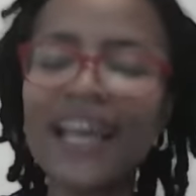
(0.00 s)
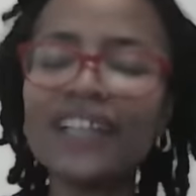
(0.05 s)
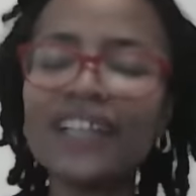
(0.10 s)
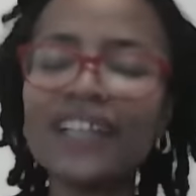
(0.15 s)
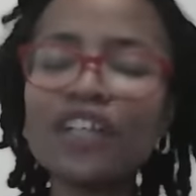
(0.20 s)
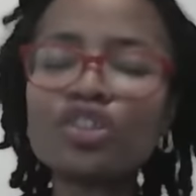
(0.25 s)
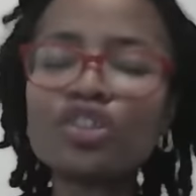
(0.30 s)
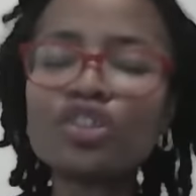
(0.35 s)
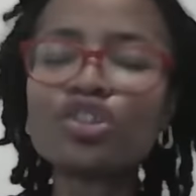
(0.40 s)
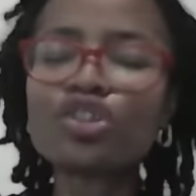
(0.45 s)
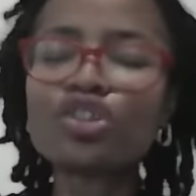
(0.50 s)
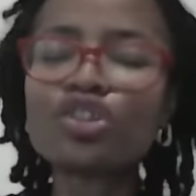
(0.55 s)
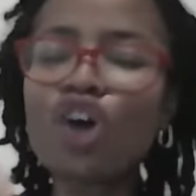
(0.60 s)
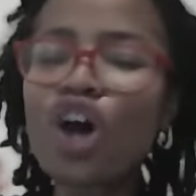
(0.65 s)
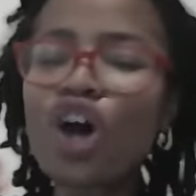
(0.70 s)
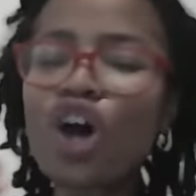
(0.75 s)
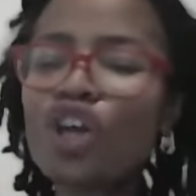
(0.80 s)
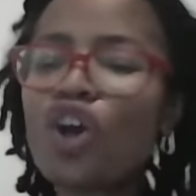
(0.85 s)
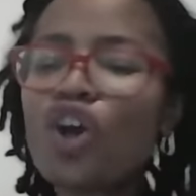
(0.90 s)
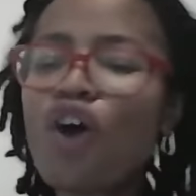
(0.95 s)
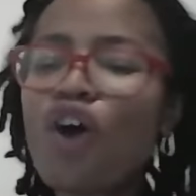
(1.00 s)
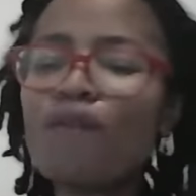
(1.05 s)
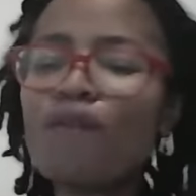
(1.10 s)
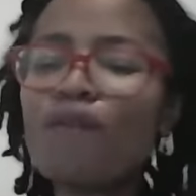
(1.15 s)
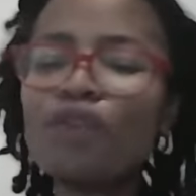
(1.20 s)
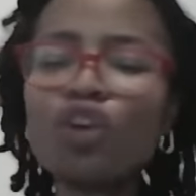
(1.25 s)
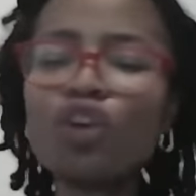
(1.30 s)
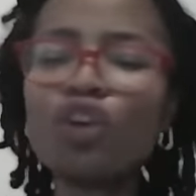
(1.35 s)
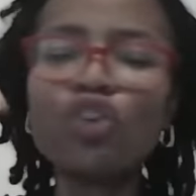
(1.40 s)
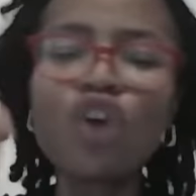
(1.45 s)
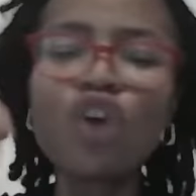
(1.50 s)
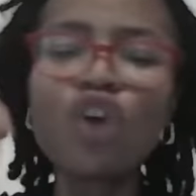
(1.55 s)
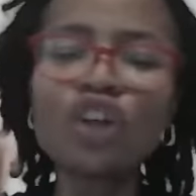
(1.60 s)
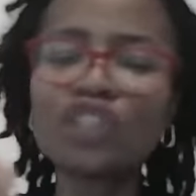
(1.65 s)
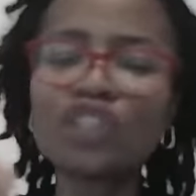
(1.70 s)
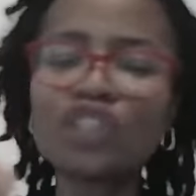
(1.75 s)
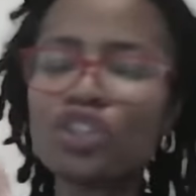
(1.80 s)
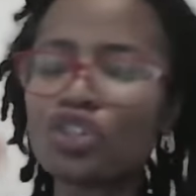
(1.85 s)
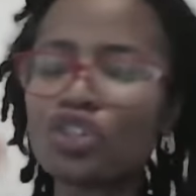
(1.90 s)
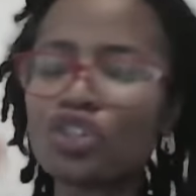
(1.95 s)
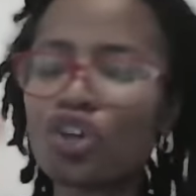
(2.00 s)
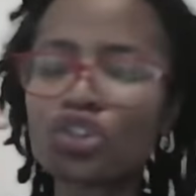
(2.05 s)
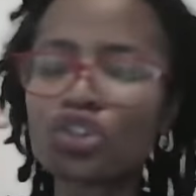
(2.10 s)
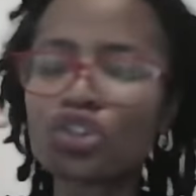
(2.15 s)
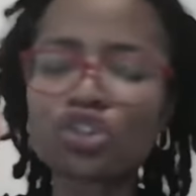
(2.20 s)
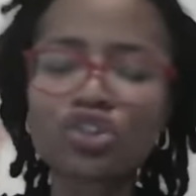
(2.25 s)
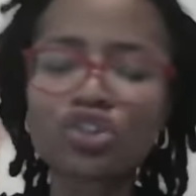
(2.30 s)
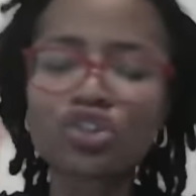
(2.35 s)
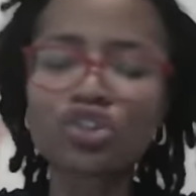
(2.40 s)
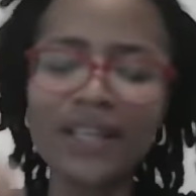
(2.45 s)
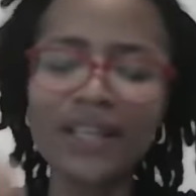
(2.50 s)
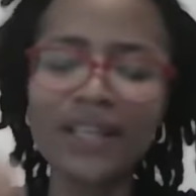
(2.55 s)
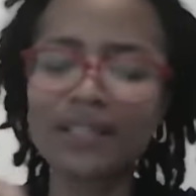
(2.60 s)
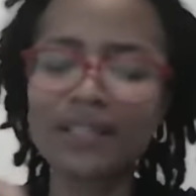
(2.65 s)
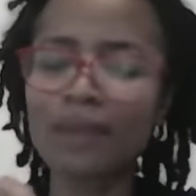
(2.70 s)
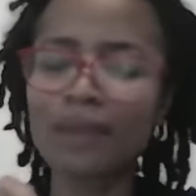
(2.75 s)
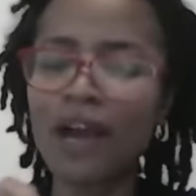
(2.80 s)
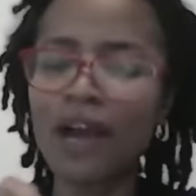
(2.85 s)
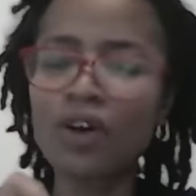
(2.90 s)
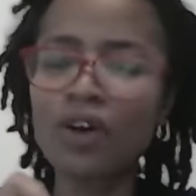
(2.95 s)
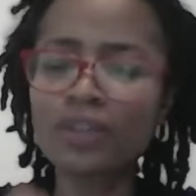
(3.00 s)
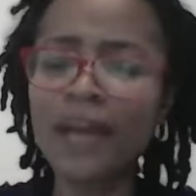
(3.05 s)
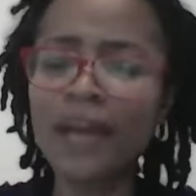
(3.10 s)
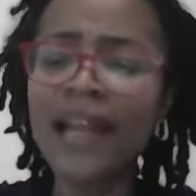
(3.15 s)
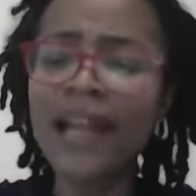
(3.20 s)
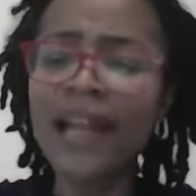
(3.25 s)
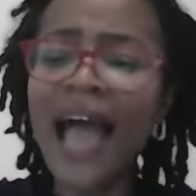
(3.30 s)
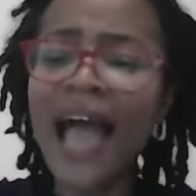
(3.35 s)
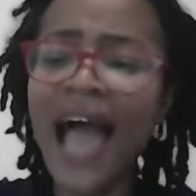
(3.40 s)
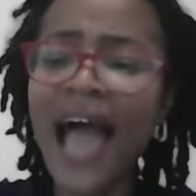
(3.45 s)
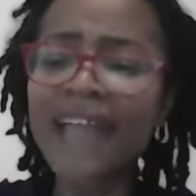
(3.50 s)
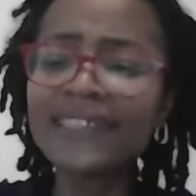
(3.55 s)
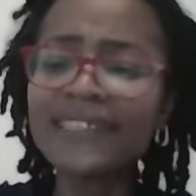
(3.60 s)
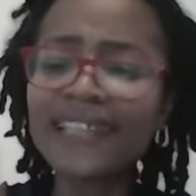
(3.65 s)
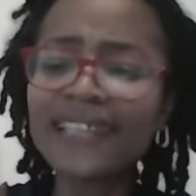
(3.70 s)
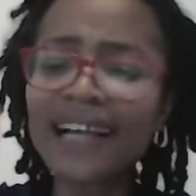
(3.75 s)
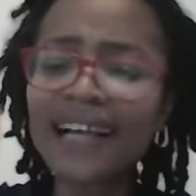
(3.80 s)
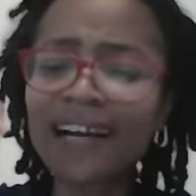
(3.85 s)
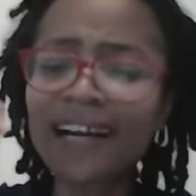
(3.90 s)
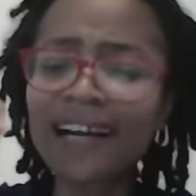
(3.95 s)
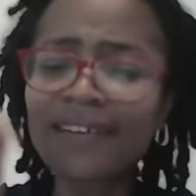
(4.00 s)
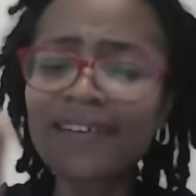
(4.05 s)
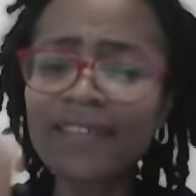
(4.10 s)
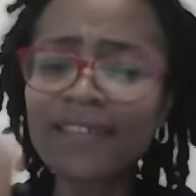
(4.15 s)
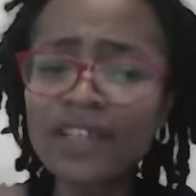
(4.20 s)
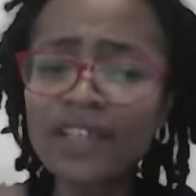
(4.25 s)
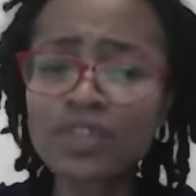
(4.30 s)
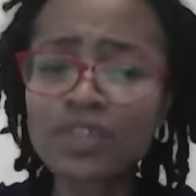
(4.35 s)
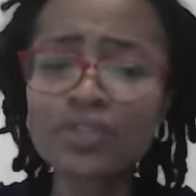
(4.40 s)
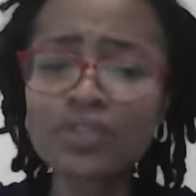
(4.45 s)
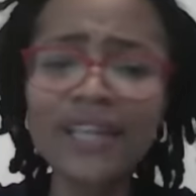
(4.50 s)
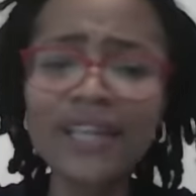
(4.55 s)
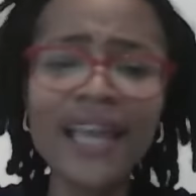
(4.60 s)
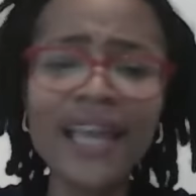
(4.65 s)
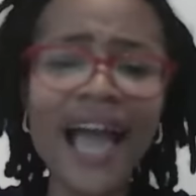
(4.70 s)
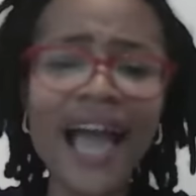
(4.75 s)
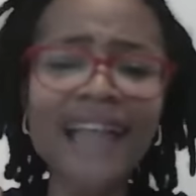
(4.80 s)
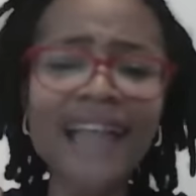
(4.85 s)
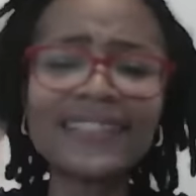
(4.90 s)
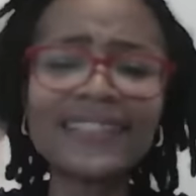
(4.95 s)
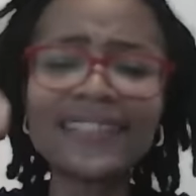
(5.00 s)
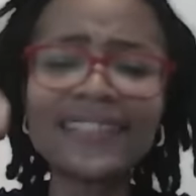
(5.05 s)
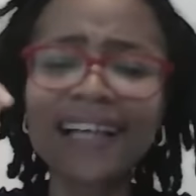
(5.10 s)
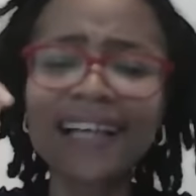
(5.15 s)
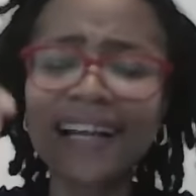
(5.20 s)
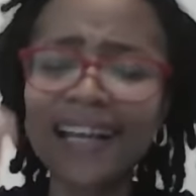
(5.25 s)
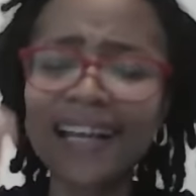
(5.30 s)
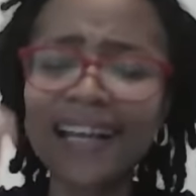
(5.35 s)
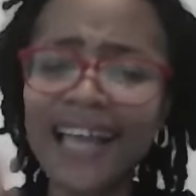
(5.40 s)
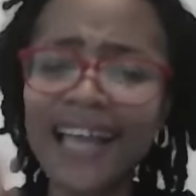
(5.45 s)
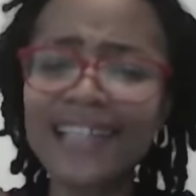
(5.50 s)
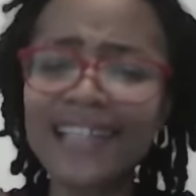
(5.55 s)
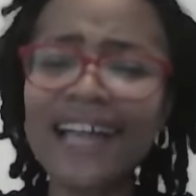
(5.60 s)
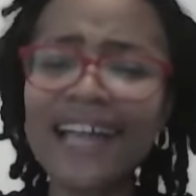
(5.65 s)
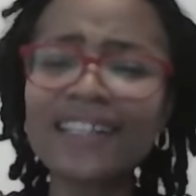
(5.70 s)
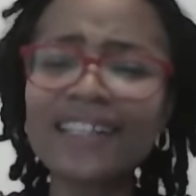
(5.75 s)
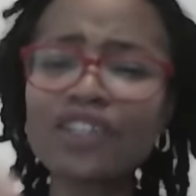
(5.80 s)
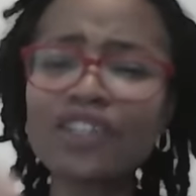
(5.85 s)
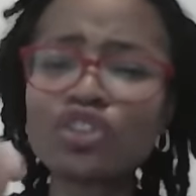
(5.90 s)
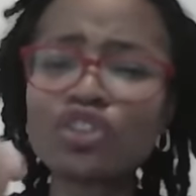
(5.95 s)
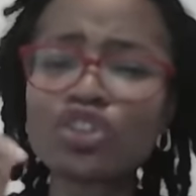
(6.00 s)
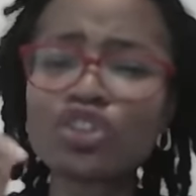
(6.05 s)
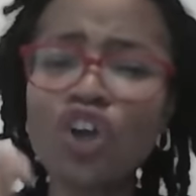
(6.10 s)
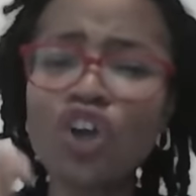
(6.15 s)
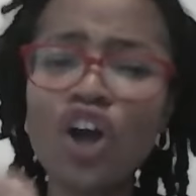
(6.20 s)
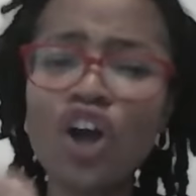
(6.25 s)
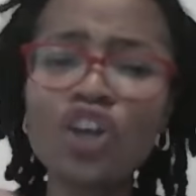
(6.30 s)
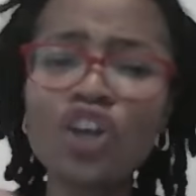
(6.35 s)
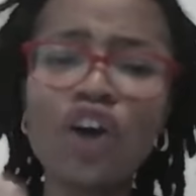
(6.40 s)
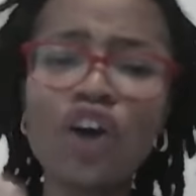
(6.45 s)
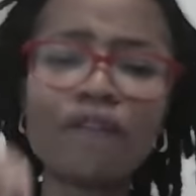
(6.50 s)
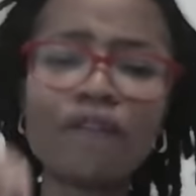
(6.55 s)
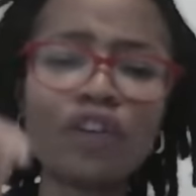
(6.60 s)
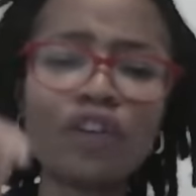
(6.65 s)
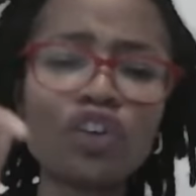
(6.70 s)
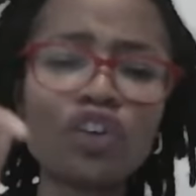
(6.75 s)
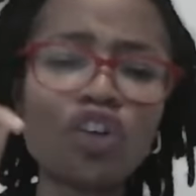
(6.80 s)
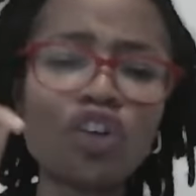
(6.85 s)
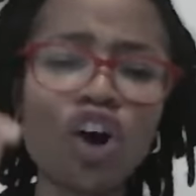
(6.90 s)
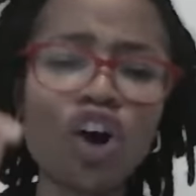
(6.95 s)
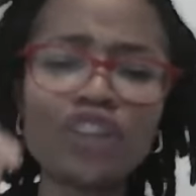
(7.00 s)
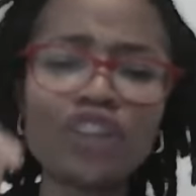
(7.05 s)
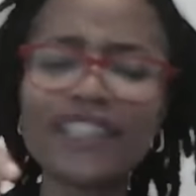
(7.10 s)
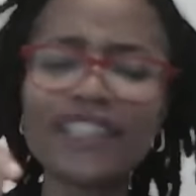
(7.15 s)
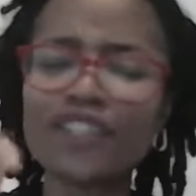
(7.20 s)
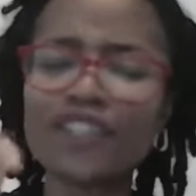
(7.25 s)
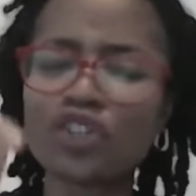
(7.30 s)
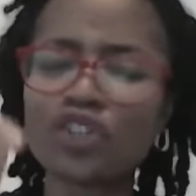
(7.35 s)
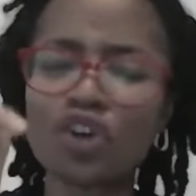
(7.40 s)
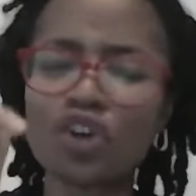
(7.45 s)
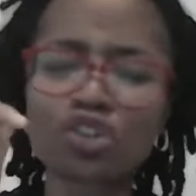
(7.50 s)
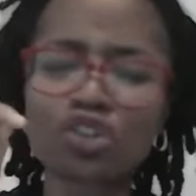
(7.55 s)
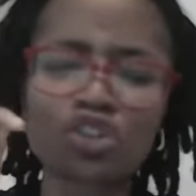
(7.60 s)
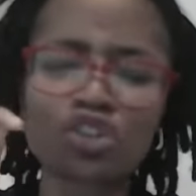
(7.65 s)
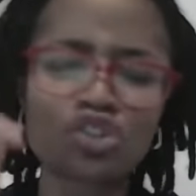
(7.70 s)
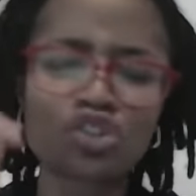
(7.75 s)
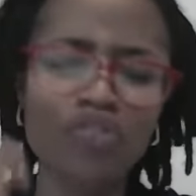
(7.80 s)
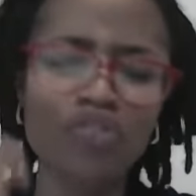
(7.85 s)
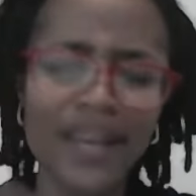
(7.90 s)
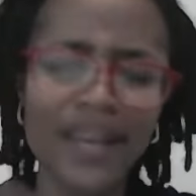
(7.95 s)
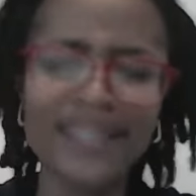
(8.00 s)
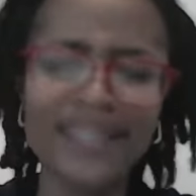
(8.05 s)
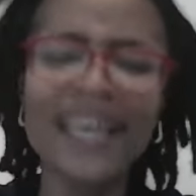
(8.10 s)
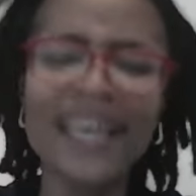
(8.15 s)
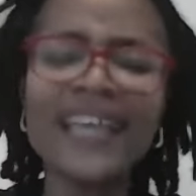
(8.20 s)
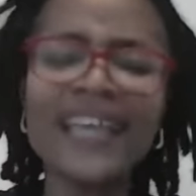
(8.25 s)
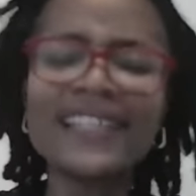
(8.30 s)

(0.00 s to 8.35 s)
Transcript: The joy of the Lord is your strength, my husband. I declare Pray today, I declare that the joy of the Lord is your strength.